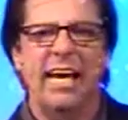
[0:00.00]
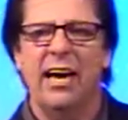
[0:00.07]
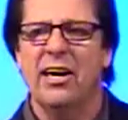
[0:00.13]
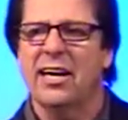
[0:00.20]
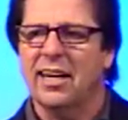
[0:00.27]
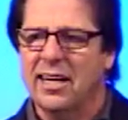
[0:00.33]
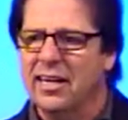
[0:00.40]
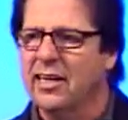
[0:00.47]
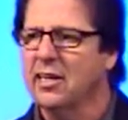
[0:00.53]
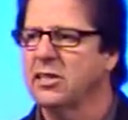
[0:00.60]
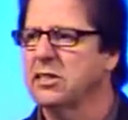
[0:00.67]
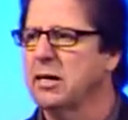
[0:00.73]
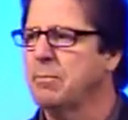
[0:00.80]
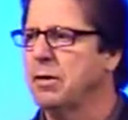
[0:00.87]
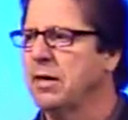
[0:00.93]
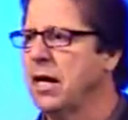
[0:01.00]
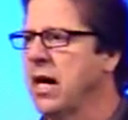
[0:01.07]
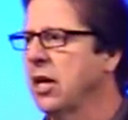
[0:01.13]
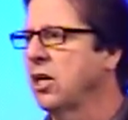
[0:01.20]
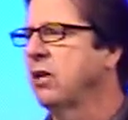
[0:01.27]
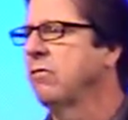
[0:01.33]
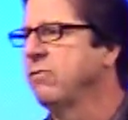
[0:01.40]
how he clears up a
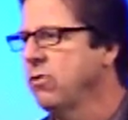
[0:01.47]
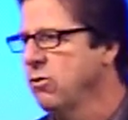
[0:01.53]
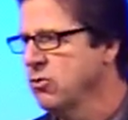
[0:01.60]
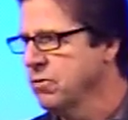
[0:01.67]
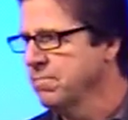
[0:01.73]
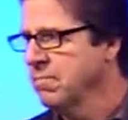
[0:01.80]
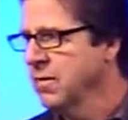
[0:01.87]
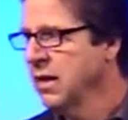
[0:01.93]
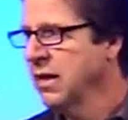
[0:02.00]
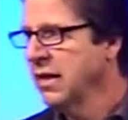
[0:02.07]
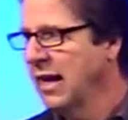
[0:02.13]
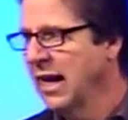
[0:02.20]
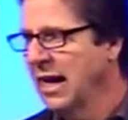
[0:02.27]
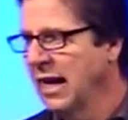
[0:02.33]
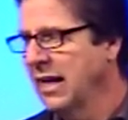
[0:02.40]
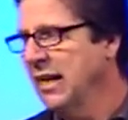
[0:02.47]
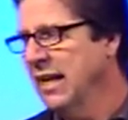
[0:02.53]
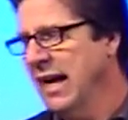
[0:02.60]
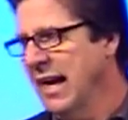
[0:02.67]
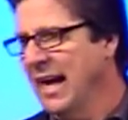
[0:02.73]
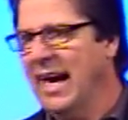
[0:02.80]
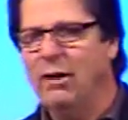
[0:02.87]
lot of confusion. I,
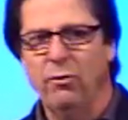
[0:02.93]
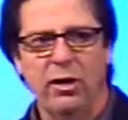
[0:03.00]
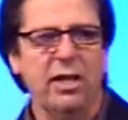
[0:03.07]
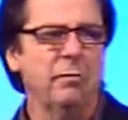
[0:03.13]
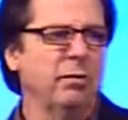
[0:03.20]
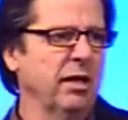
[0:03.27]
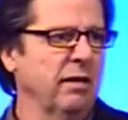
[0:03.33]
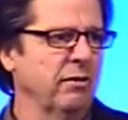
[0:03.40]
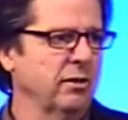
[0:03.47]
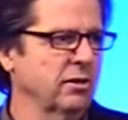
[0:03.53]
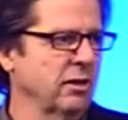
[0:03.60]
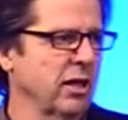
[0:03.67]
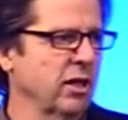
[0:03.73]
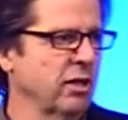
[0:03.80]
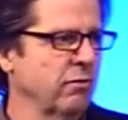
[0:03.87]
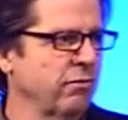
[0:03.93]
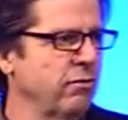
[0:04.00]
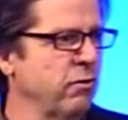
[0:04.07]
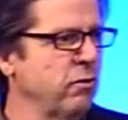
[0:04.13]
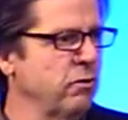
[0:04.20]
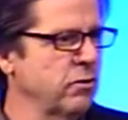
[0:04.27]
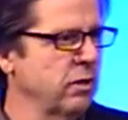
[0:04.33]
I really believe there's a lot of
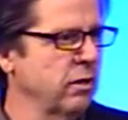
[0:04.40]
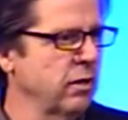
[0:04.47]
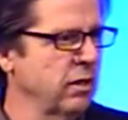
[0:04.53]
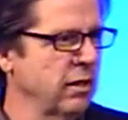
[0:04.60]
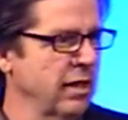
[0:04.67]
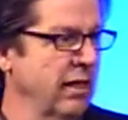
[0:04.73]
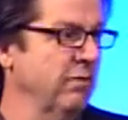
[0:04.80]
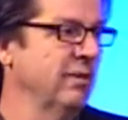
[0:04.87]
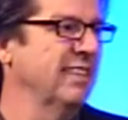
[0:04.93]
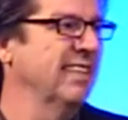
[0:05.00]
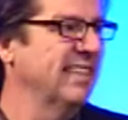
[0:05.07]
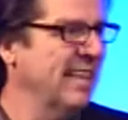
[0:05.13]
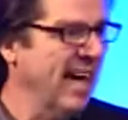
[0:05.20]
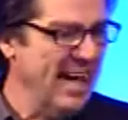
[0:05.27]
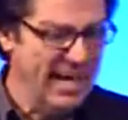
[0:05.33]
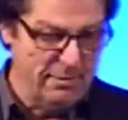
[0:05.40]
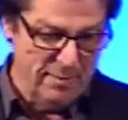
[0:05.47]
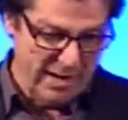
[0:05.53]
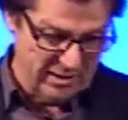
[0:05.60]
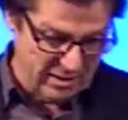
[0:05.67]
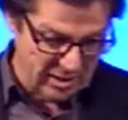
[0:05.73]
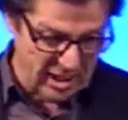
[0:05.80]
confusion even today
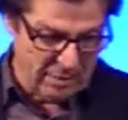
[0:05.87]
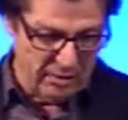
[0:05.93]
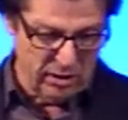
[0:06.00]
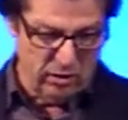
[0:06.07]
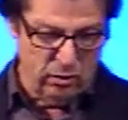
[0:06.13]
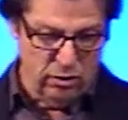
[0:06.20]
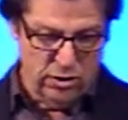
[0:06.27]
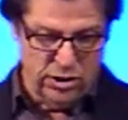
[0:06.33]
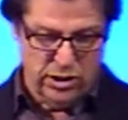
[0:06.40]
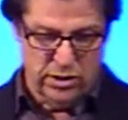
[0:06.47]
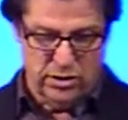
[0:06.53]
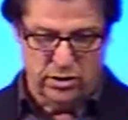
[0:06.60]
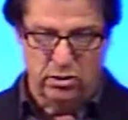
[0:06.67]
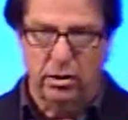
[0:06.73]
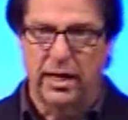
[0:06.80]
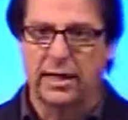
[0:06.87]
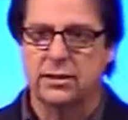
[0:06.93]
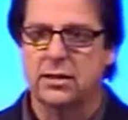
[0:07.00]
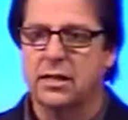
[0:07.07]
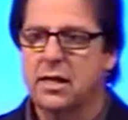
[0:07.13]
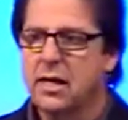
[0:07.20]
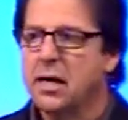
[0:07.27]
about the coming of the Lord Jesus
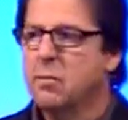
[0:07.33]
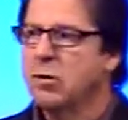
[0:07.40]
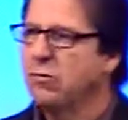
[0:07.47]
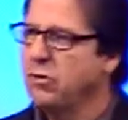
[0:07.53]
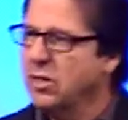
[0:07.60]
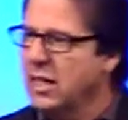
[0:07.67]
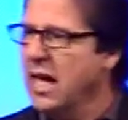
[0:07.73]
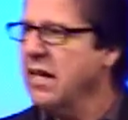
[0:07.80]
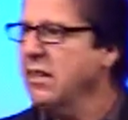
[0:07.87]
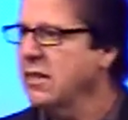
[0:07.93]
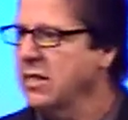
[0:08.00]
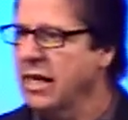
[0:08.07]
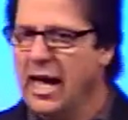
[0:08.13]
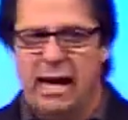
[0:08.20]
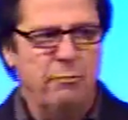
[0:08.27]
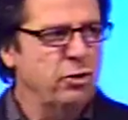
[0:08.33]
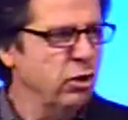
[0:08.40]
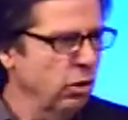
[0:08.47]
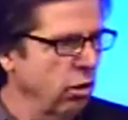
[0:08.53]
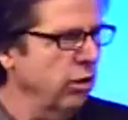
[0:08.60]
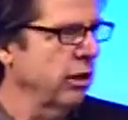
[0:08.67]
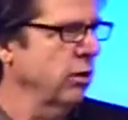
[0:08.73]
Christ. But if you take the time and
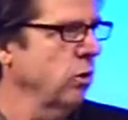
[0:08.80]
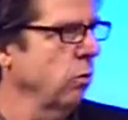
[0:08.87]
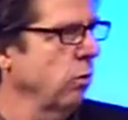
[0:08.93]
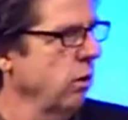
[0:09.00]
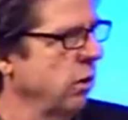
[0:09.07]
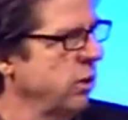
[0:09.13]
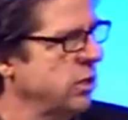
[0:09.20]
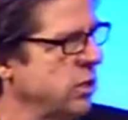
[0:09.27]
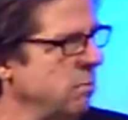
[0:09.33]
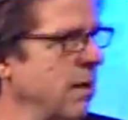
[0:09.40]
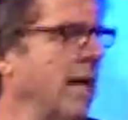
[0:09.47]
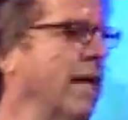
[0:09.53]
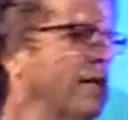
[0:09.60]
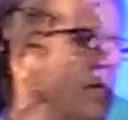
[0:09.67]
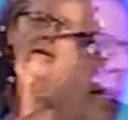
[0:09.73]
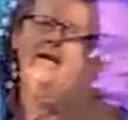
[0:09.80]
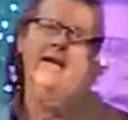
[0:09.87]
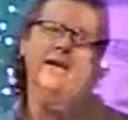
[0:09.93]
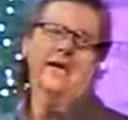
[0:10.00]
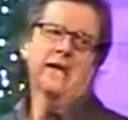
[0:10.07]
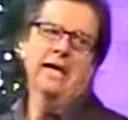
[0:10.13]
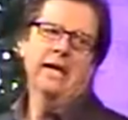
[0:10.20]
you look at the Word, it's amazing how